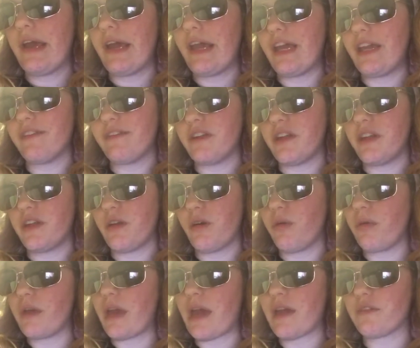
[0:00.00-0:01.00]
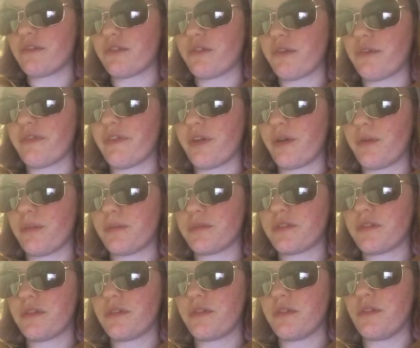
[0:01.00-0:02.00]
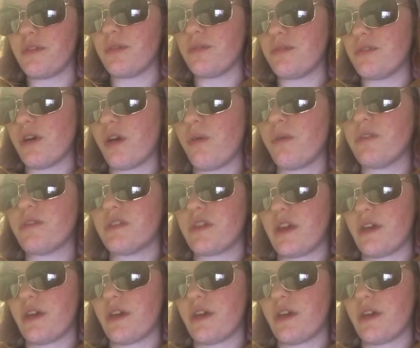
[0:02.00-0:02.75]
Even in old gangster films, dudes always